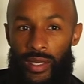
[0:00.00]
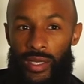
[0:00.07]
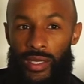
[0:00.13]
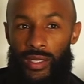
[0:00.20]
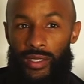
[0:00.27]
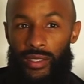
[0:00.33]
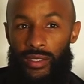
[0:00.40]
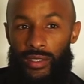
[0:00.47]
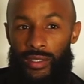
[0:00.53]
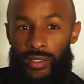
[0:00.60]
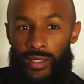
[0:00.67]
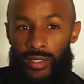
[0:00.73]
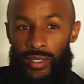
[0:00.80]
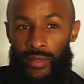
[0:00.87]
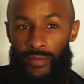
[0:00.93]
And
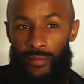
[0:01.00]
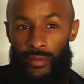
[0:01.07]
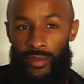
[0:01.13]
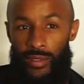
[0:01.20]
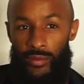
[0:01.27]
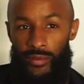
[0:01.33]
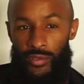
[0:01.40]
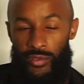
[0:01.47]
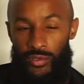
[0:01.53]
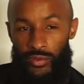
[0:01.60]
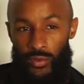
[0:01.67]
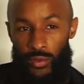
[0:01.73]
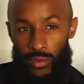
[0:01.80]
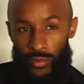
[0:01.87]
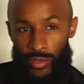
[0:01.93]
everyone else just
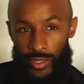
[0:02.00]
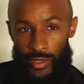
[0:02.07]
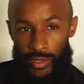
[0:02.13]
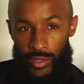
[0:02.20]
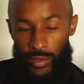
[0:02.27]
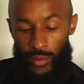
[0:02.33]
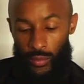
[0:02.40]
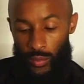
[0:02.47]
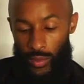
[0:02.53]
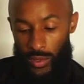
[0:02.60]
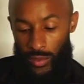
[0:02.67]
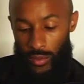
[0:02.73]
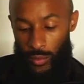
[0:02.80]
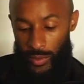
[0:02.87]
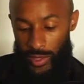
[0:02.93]
scoring
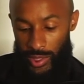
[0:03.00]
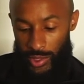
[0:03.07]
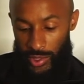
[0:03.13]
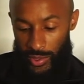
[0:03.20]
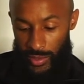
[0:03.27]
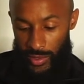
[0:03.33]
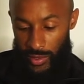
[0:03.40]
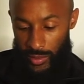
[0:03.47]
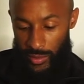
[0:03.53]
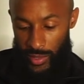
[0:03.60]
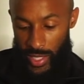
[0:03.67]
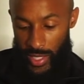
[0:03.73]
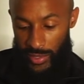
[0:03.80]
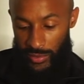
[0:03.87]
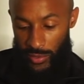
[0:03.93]
one goal each.
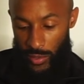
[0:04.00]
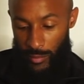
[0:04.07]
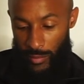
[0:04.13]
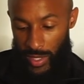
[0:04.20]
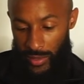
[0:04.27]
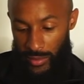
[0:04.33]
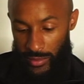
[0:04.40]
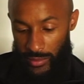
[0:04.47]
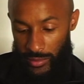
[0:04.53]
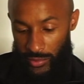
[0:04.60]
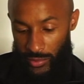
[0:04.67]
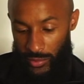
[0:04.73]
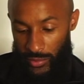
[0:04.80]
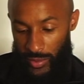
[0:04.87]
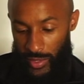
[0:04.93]
Headstone Manor
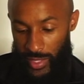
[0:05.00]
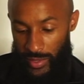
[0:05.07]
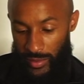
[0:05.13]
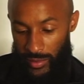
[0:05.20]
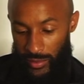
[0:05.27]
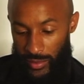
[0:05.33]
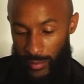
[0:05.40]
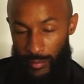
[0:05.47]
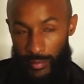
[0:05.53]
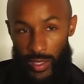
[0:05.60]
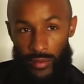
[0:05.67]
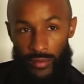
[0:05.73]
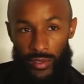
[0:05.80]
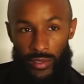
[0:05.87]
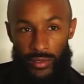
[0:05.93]
took on Islington
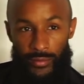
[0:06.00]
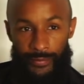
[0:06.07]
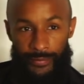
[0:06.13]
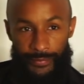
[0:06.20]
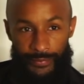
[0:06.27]
Borough.